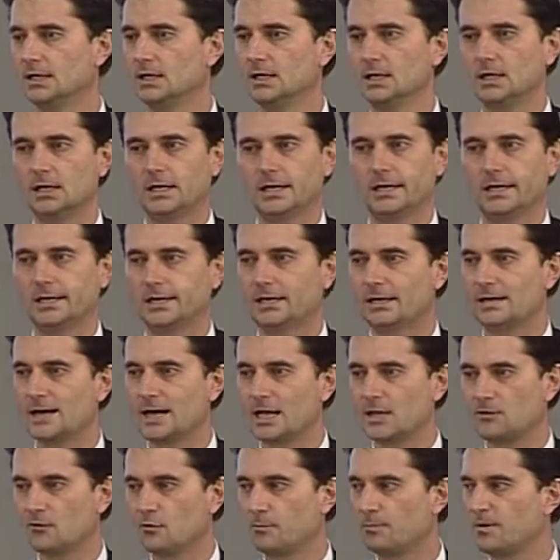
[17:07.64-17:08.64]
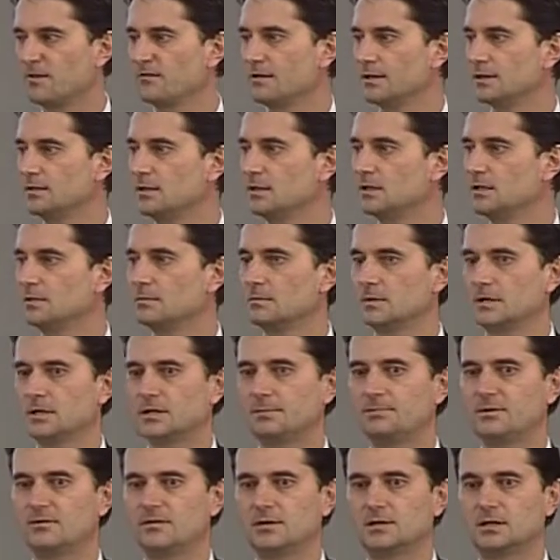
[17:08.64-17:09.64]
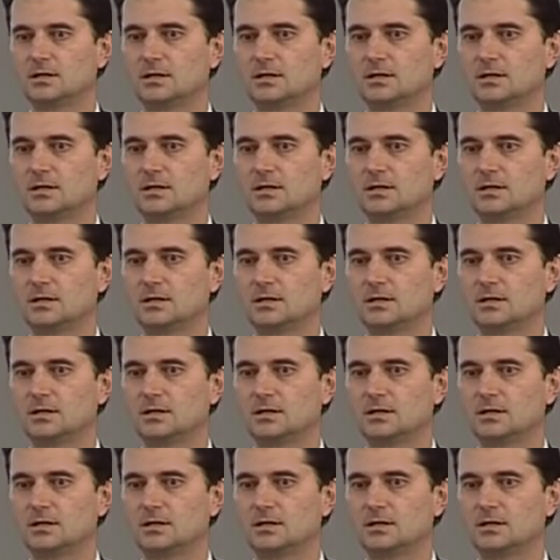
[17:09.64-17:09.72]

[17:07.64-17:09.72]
Plaques and commemorative